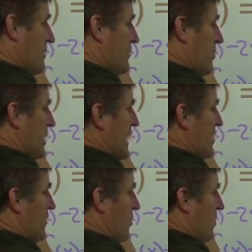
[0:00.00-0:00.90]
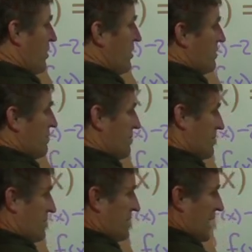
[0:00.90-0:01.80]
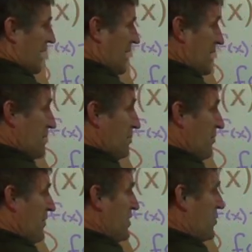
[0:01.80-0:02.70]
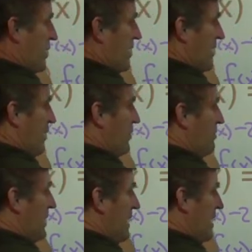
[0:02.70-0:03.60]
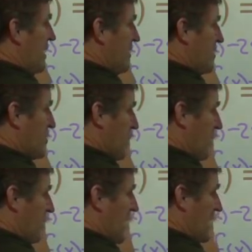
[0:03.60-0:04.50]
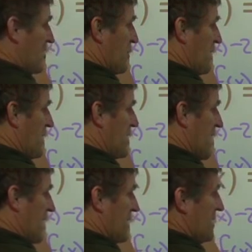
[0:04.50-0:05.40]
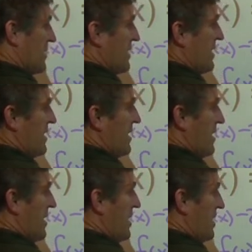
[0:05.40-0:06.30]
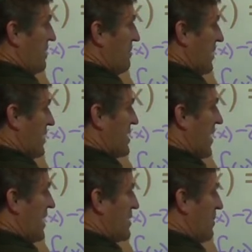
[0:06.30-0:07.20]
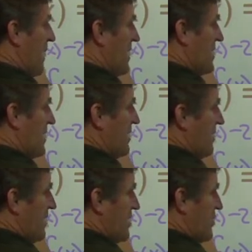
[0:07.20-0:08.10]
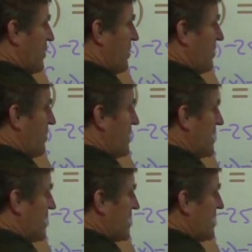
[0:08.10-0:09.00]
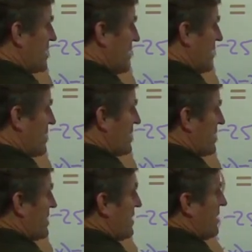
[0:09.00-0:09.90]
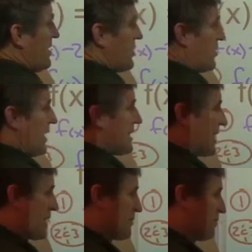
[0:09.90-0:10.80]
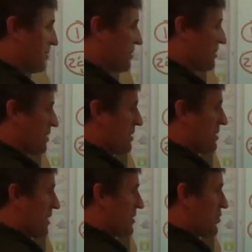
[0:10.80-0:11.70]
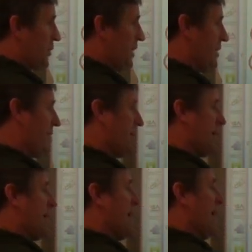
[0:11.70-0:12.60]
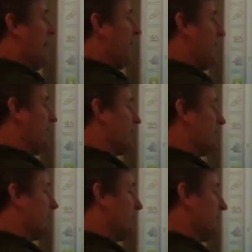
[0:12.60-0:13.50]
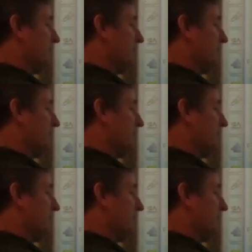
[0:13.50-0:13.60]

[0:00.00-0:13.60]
vertex form, or as a perfect square, that would be the square root of x squared is x, the middle sign is positive, and the square root of 36 is 6. So that's x plus 6 squared, and this